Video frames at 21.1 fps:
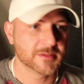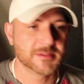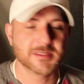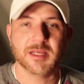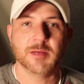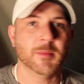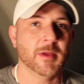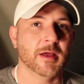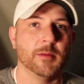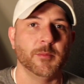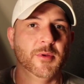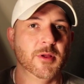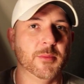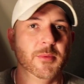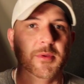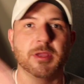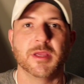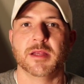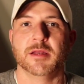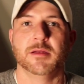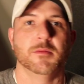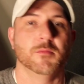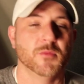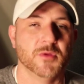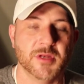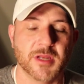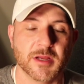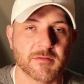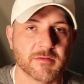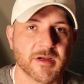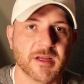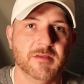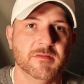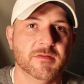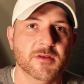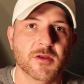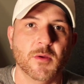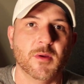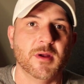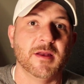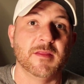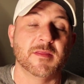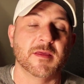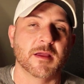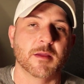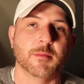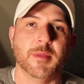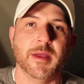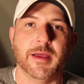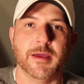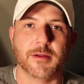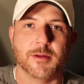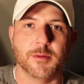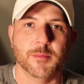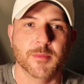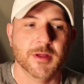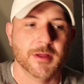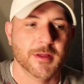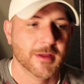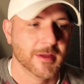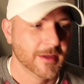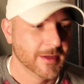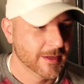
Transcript: see them out in public and would never even know anything about them.